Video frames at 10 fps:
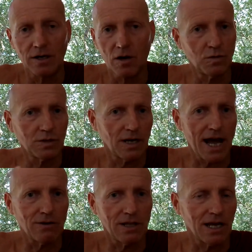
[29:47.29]
No one's
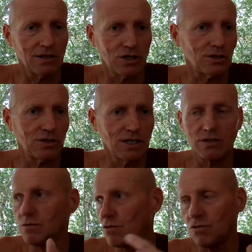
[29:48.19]
allowed there, just
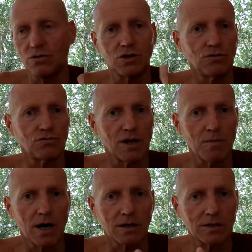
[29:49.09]
these two,
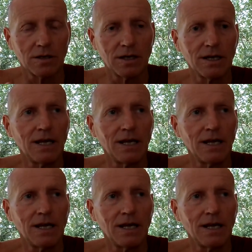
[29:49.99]
three monks.